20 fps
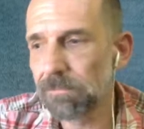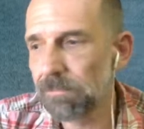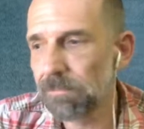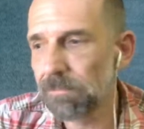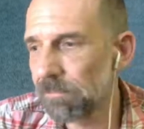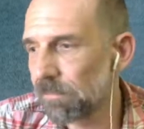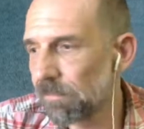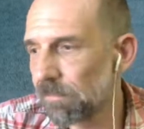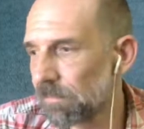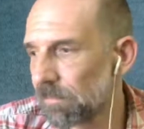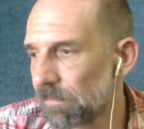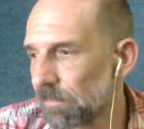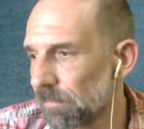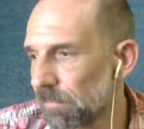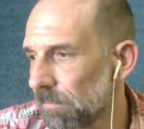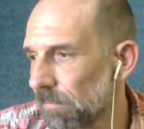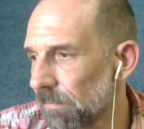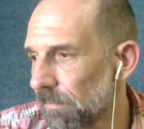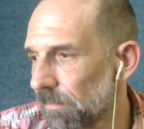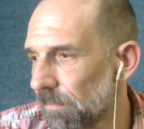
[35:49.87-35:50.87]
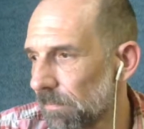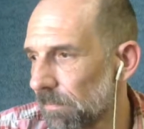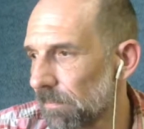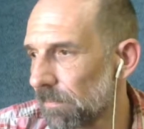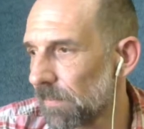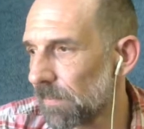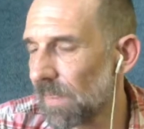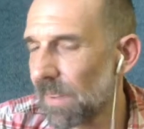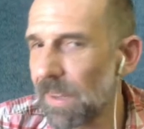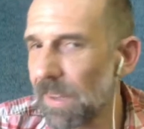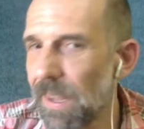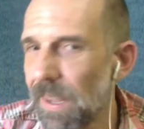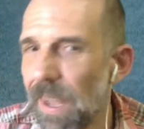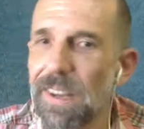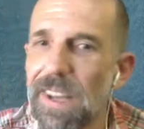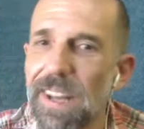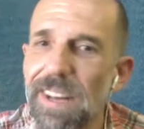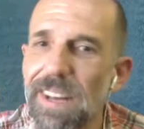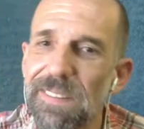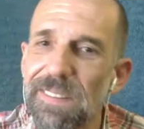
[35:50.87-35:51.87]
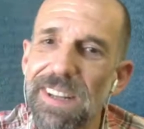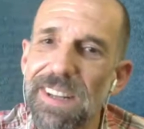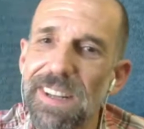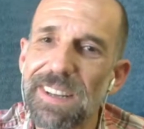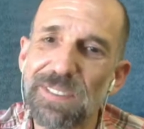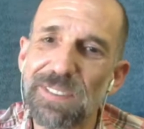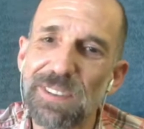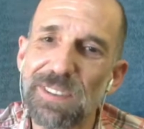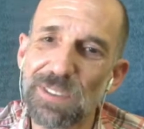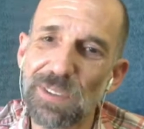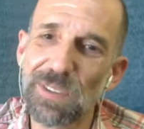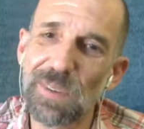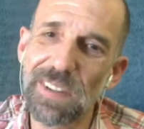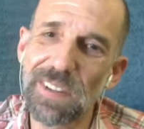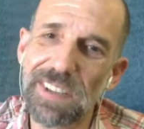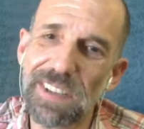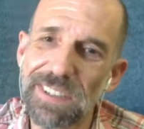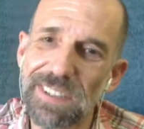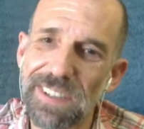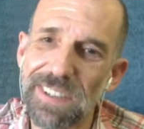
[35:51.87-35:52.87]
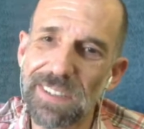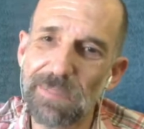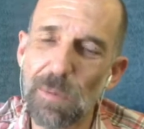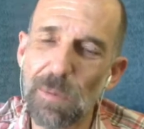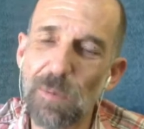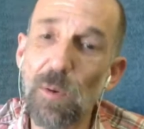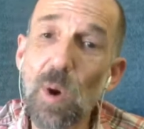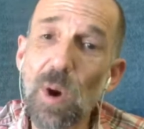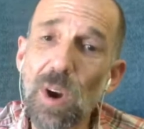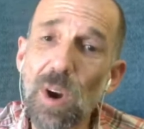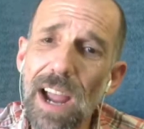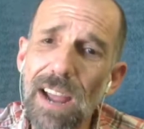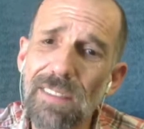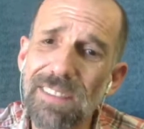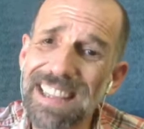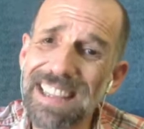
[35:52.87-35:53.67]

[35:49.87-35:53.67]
you're young. Yeah, you gotta resolve that shit before having